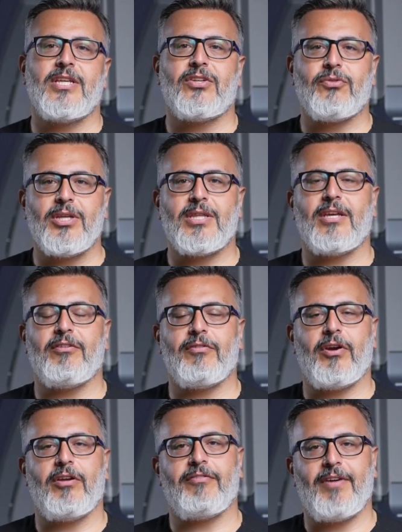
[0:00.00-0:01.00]
in treating
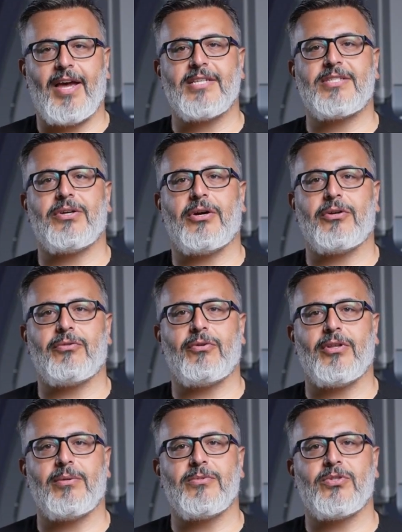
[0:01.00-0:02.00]
very fast heart
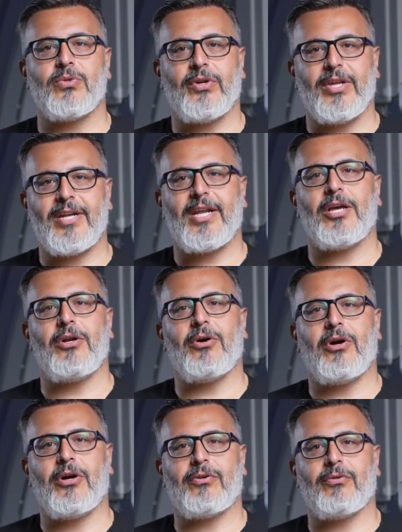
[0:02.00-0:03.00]
rhythms or irregular
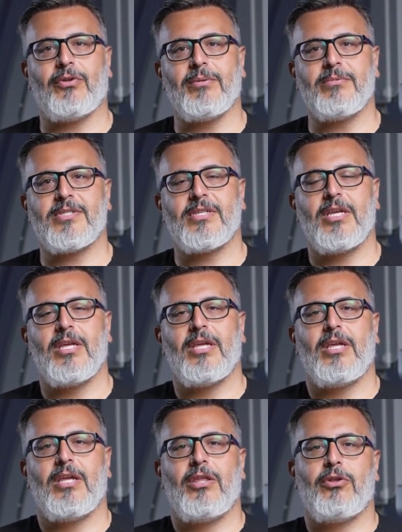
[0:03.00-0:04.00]
heart rhythms
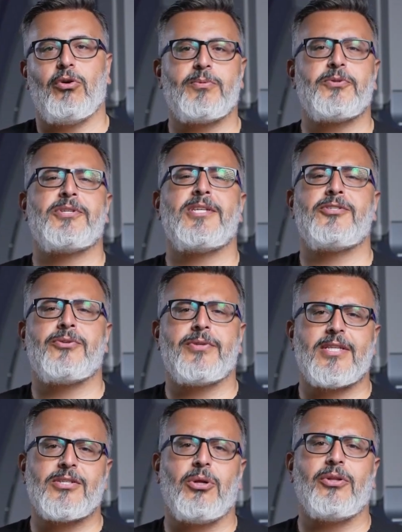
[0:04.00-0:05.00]
through a procedure
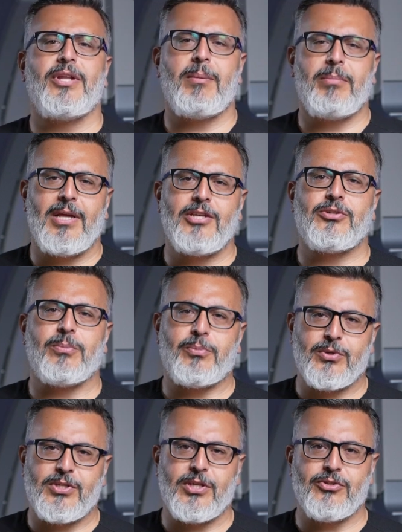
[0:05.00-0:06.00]
that's called an ablation
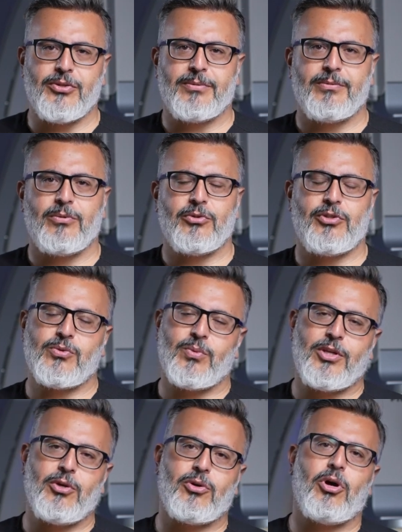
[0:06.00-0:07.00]
procedure, which is
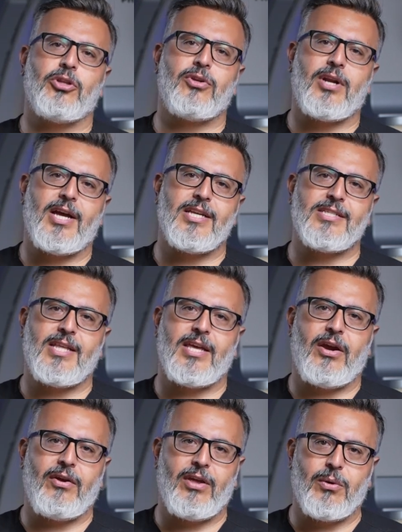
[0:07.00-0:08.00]
when you cauterize the
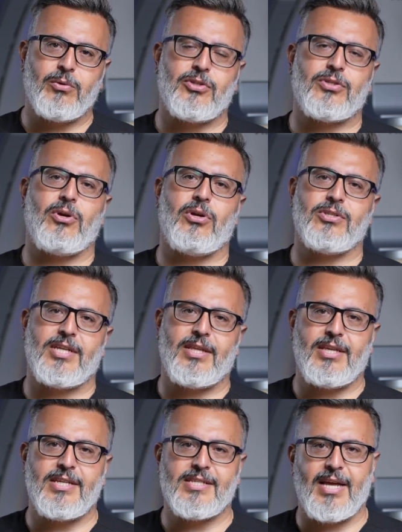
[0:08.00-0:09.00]
area which is causing
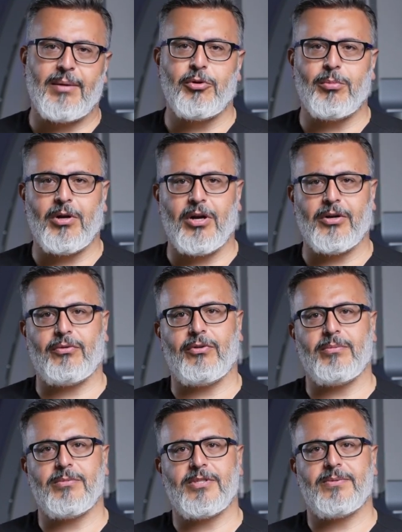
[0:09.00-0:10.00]
these abnormal heart
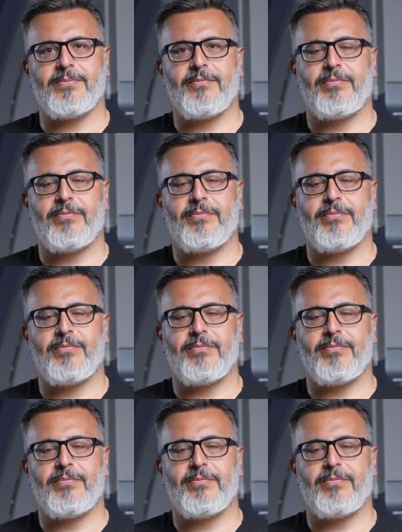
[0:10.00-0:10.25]
rhythms.